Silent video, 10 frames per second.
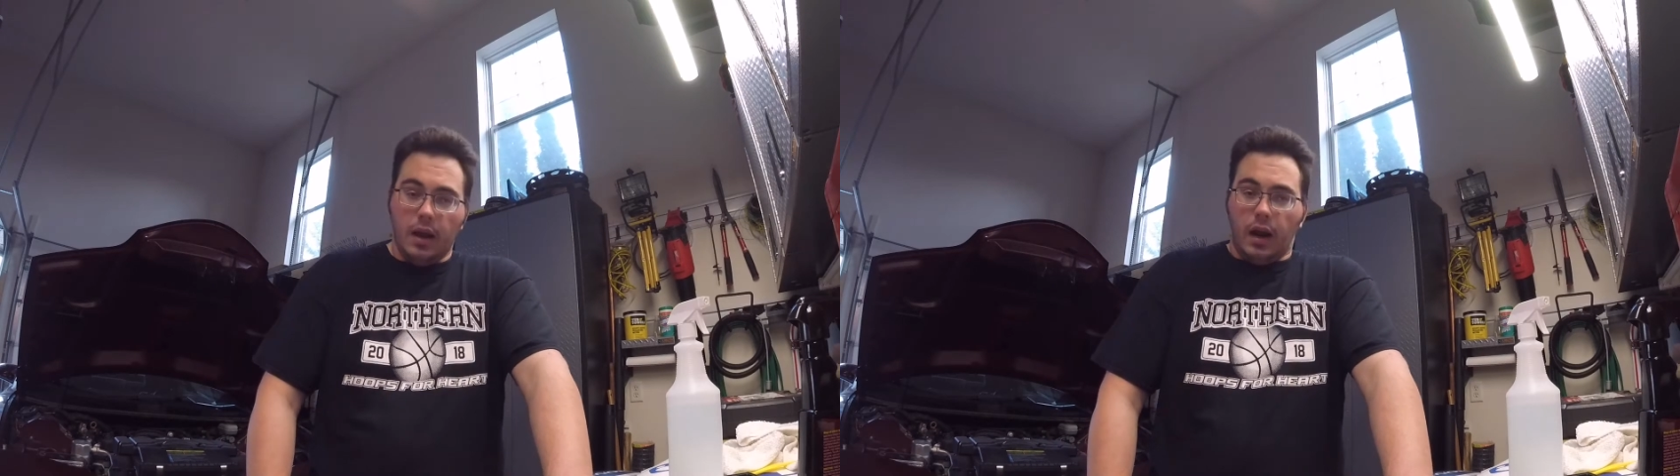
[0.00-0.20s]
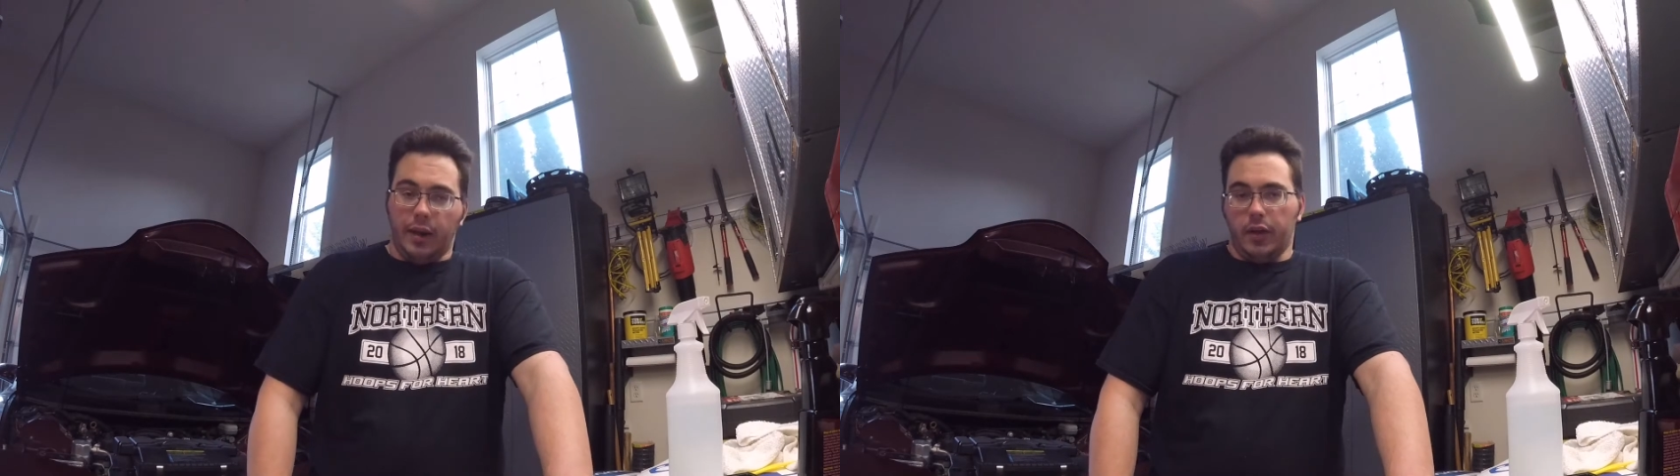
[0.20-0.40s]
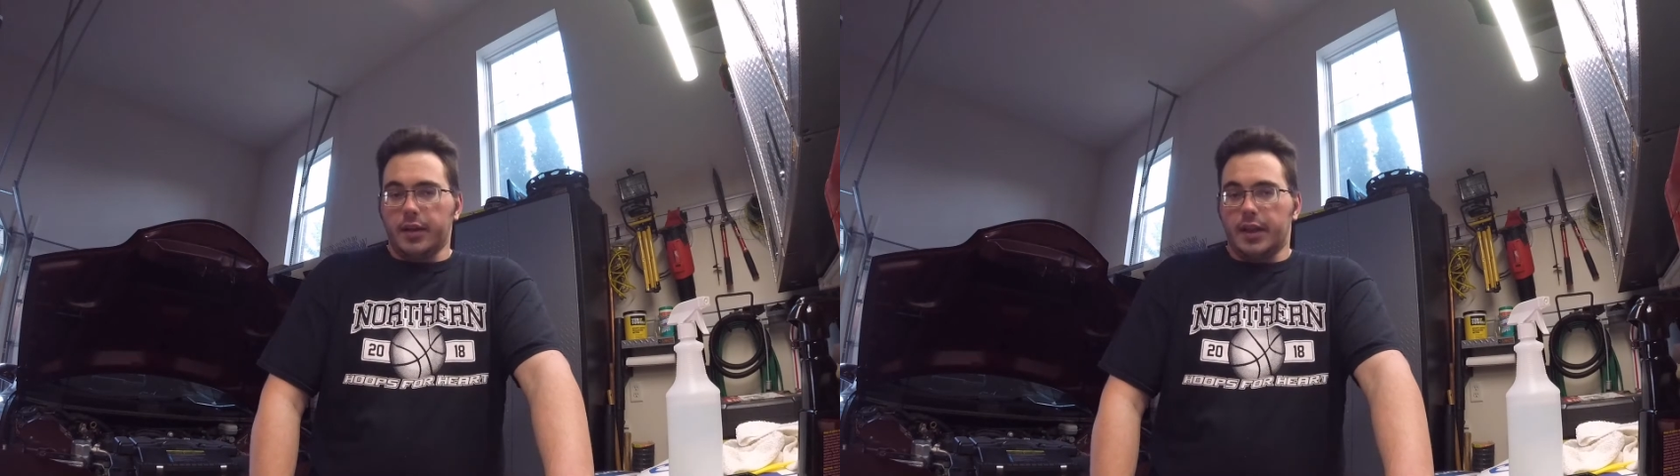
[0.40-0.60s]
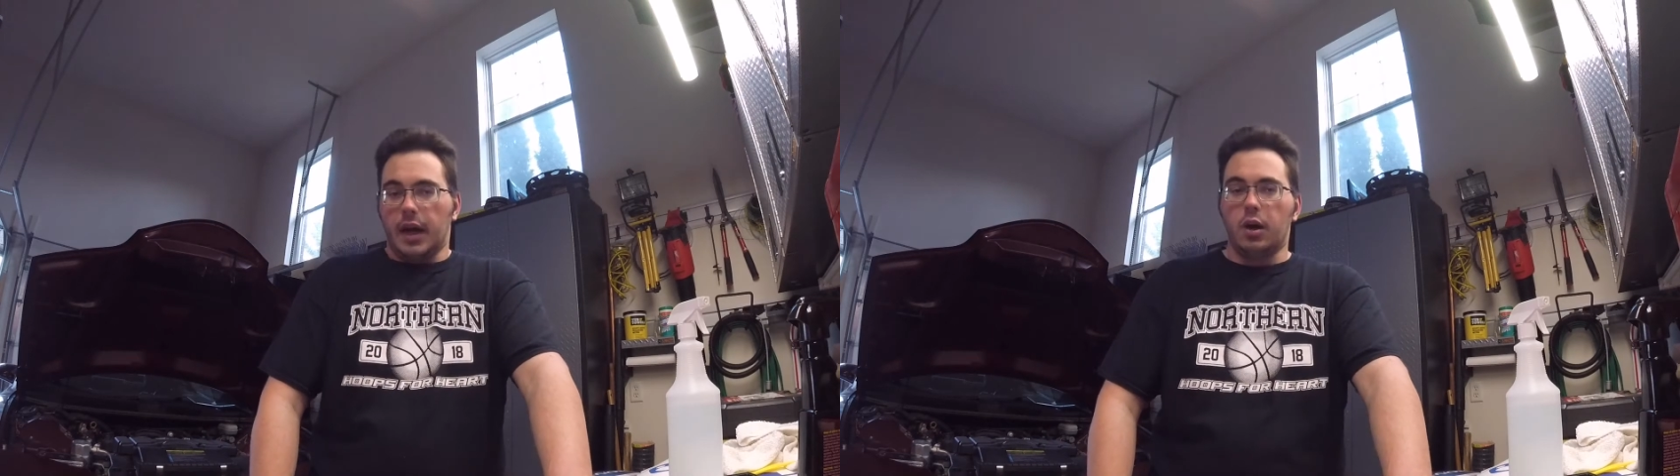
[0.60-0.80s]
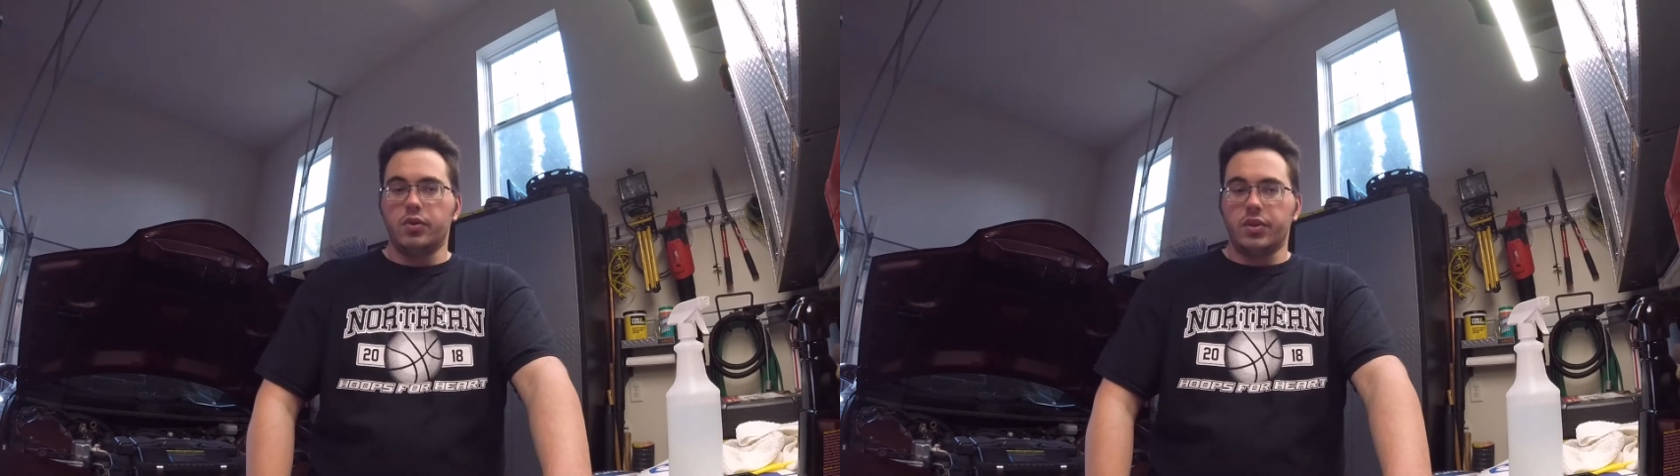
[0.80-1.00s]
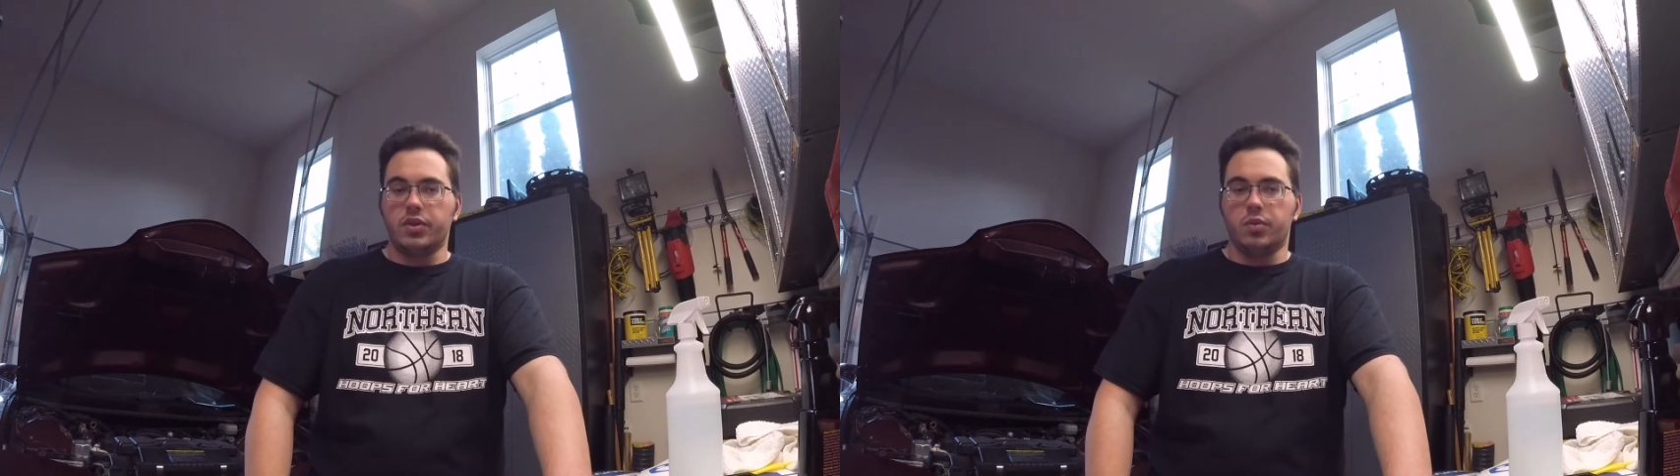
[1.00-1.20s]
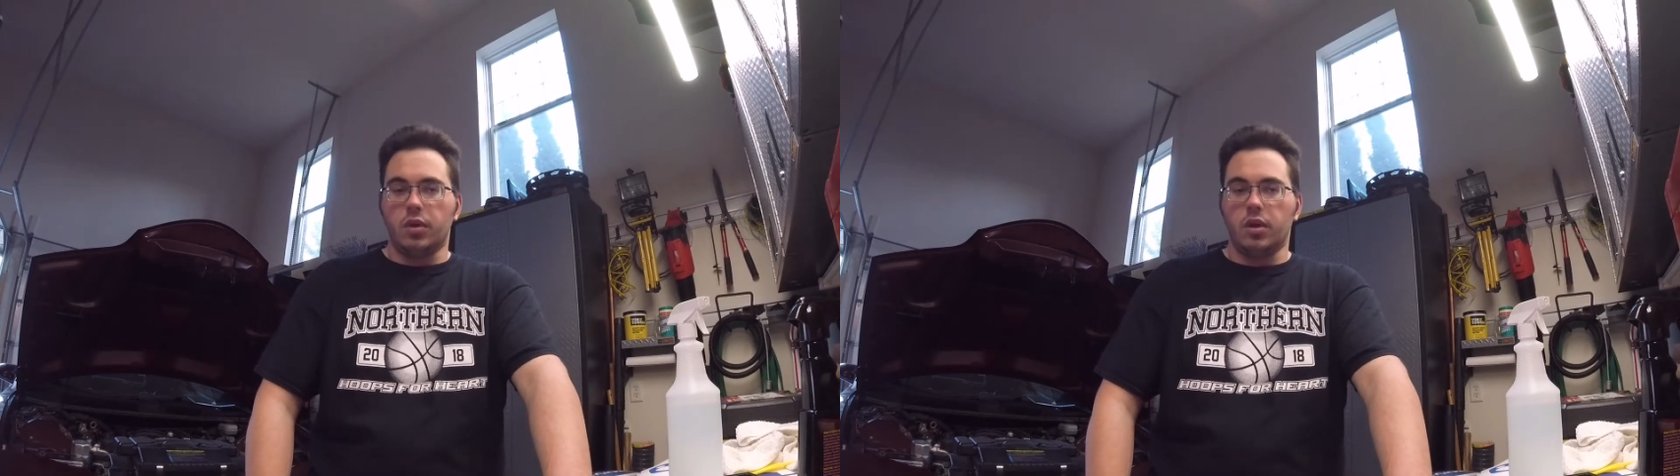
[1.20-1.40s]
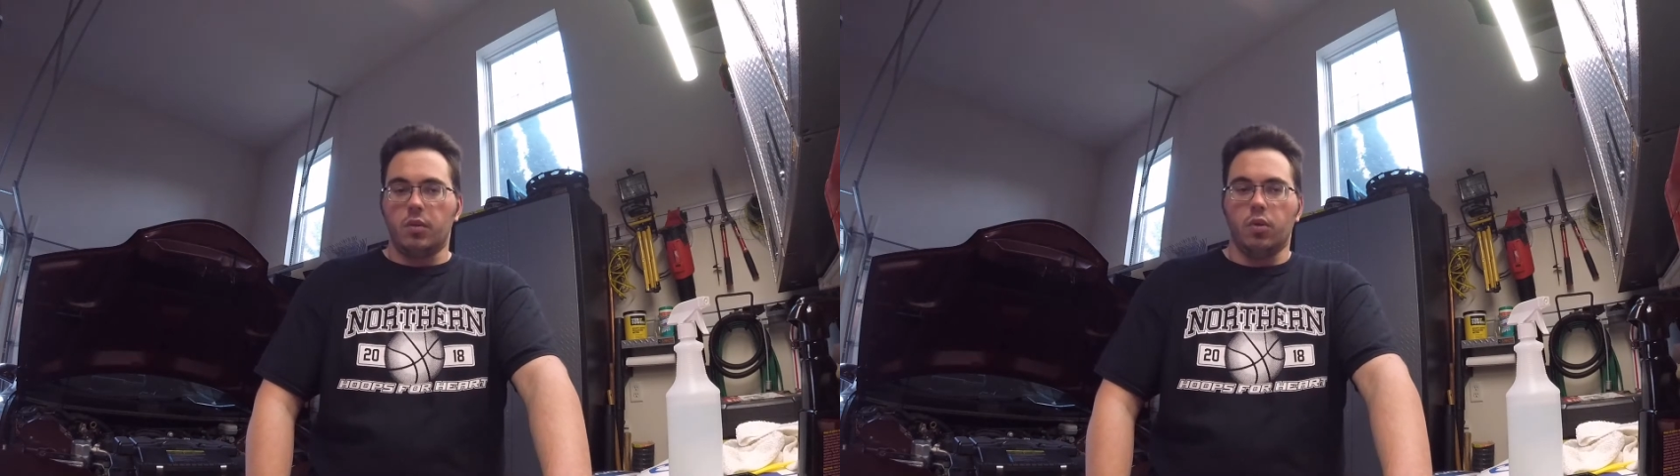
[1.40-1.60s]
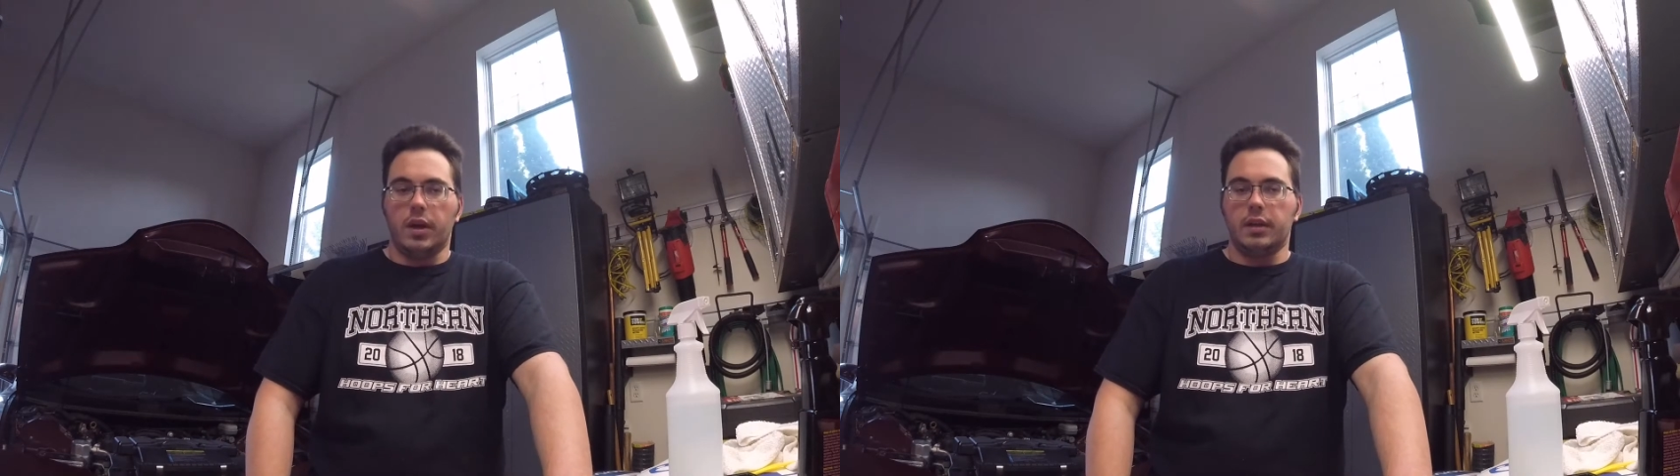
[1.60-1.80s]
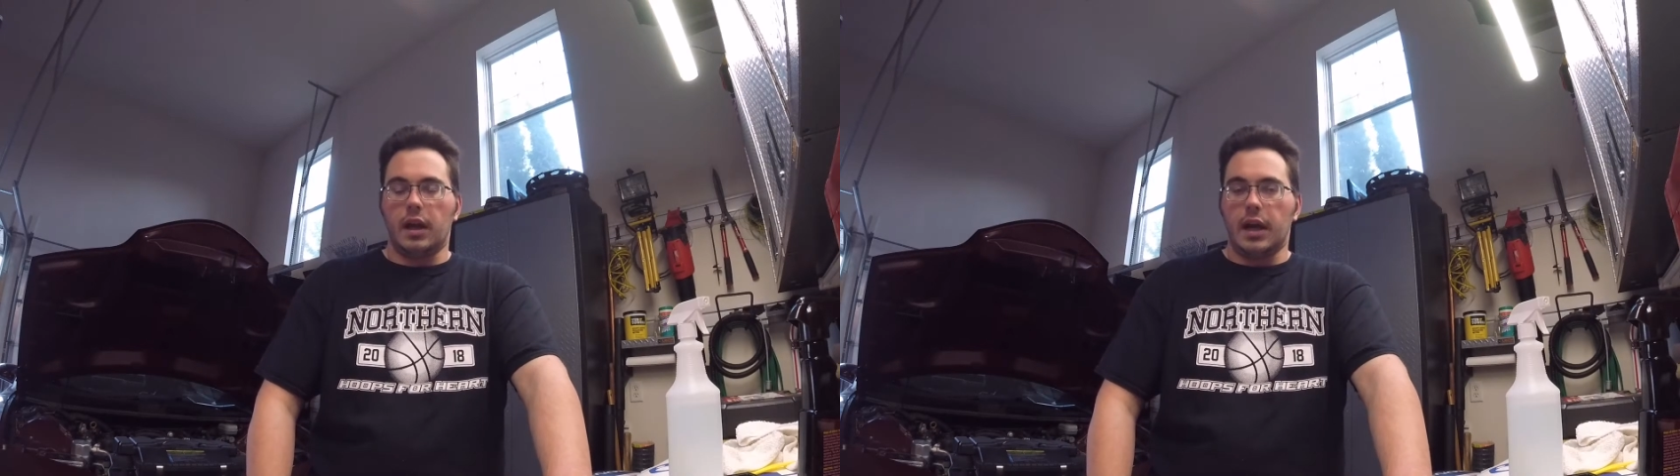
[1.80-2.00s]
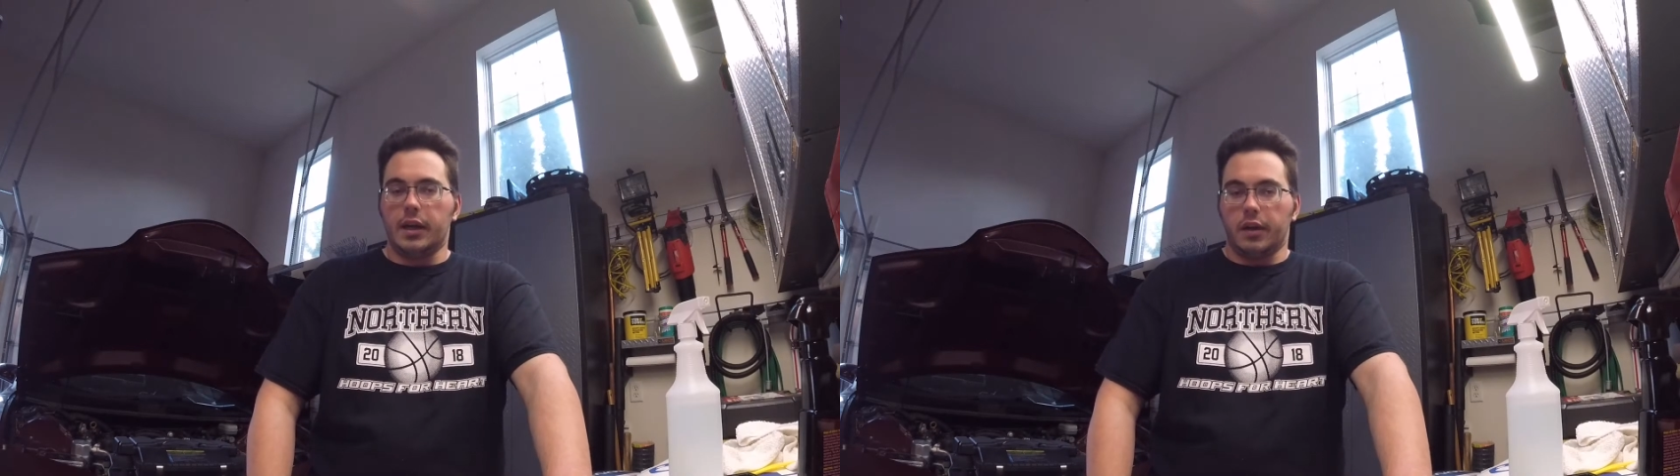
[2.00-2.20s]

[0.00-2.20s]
I thought the housings were in line.